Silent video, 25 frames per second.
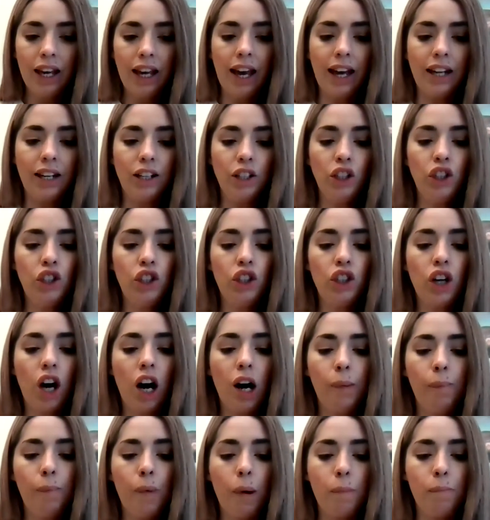In a
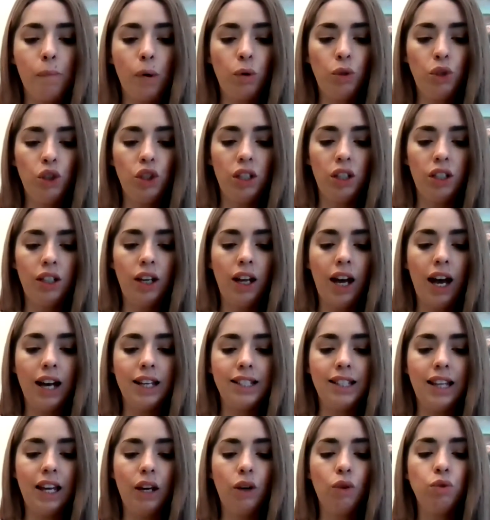sharp motion, as
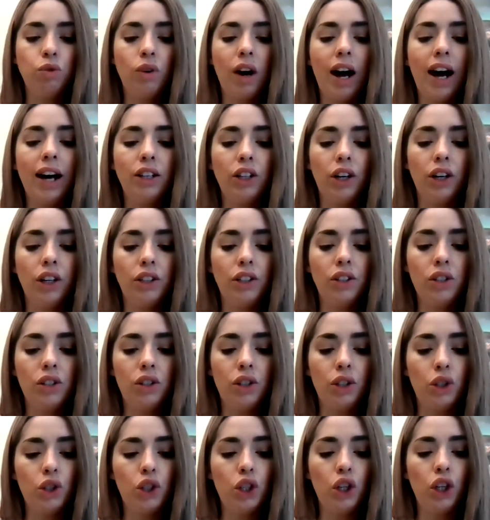they cried out
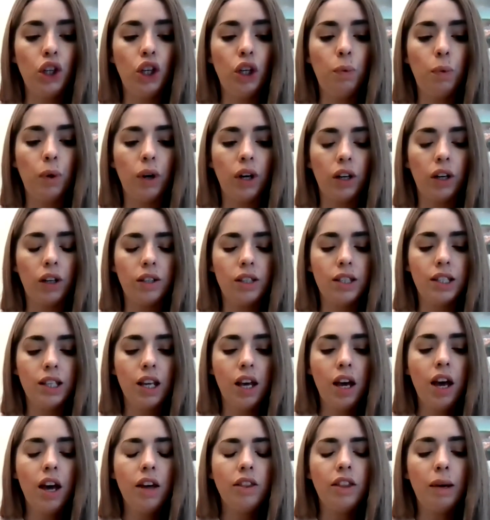the two words
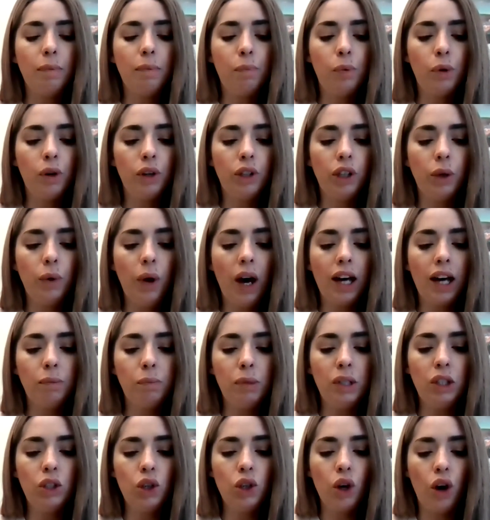that Bruno had
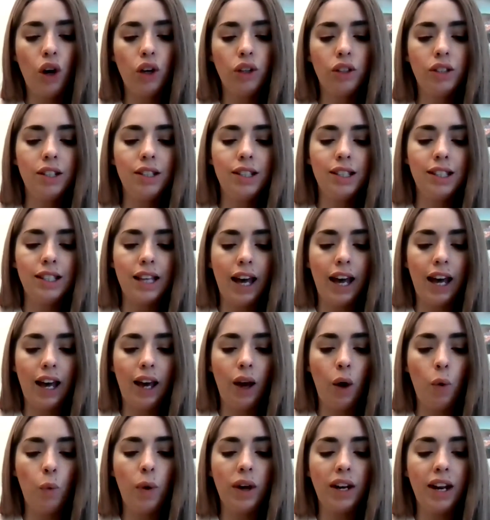been taught to
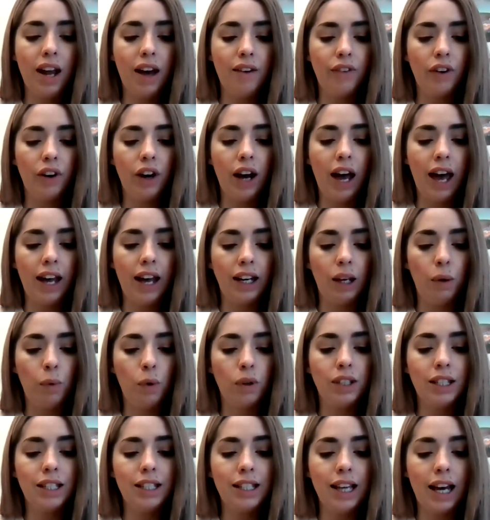say whenever
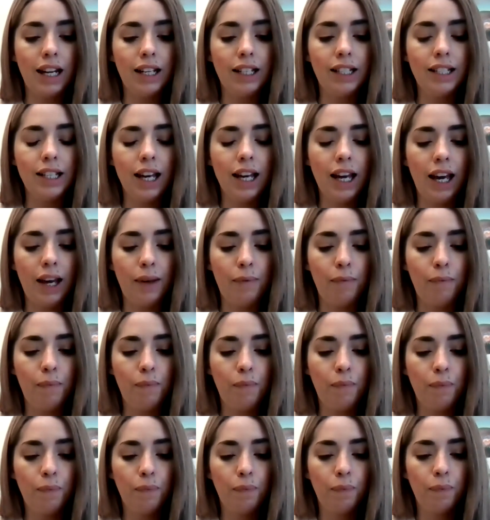anyone said it to him.
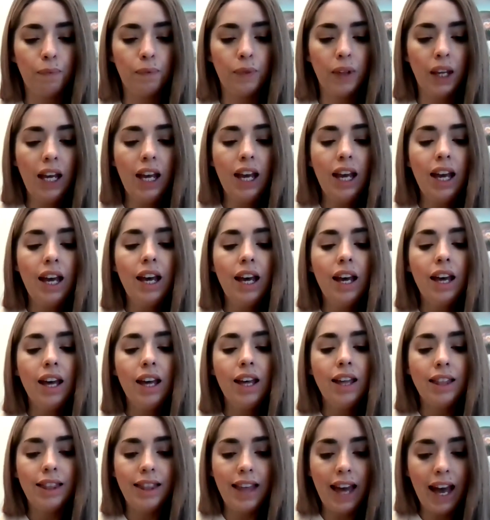
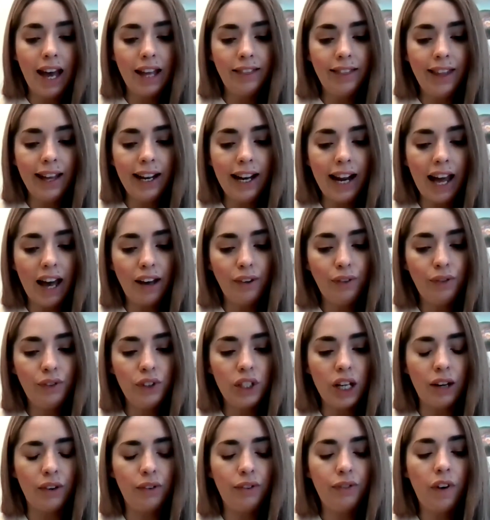Then they left,
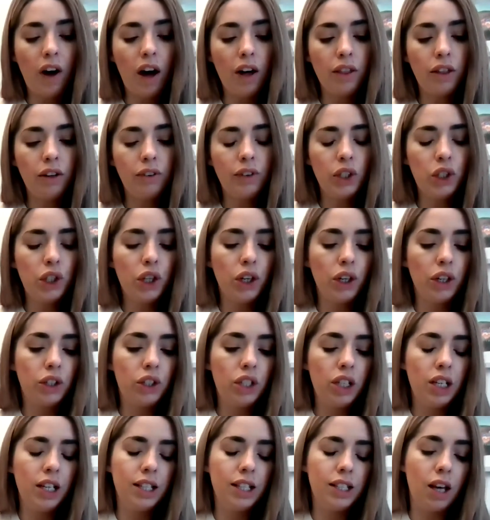and father returned
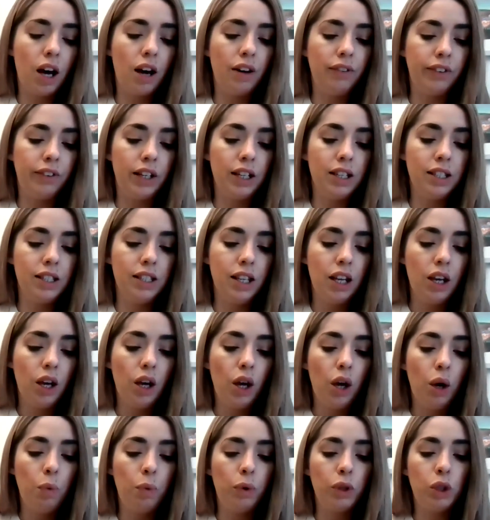to his office,
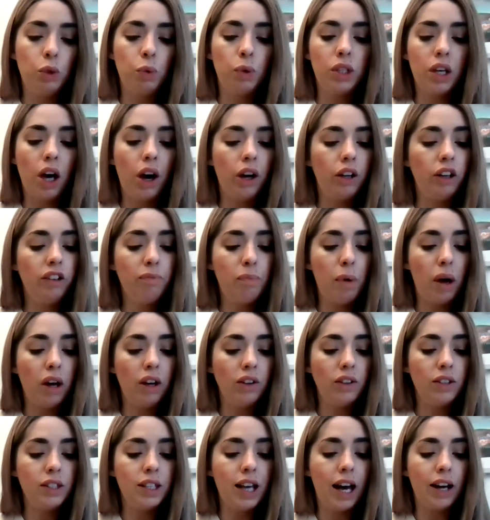which was out of
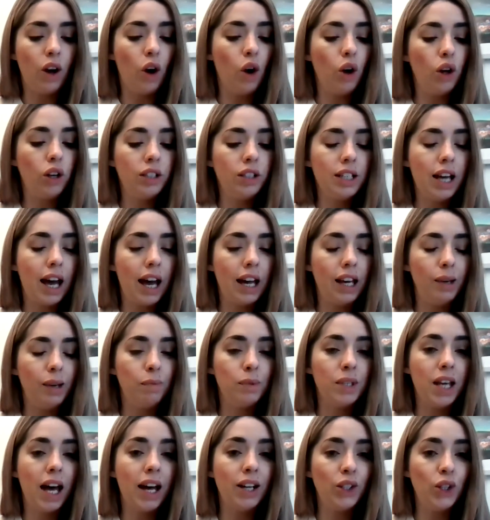bounds at all
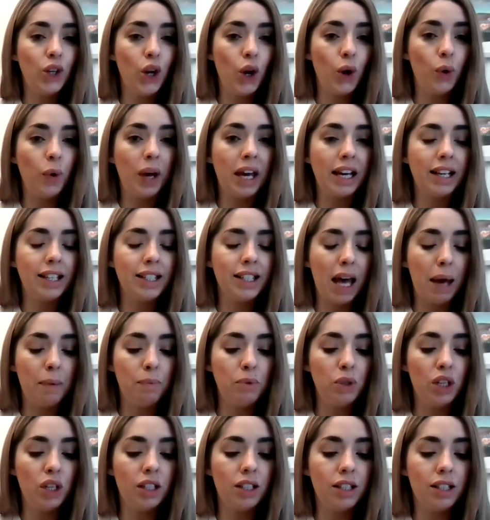times and no
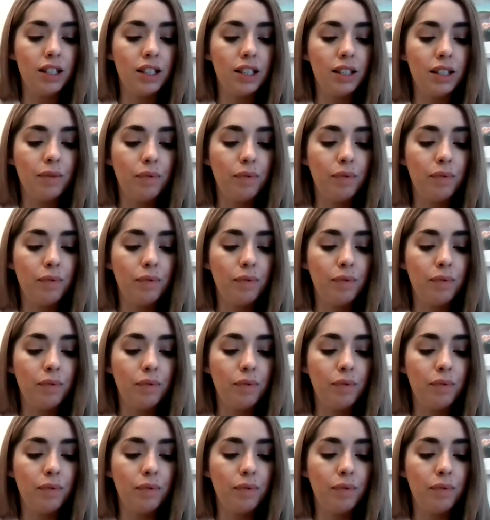exceptions.